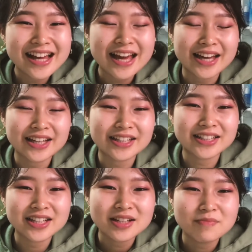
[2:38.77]
And
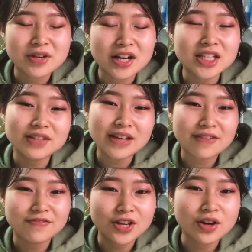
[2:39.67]
because of that fear,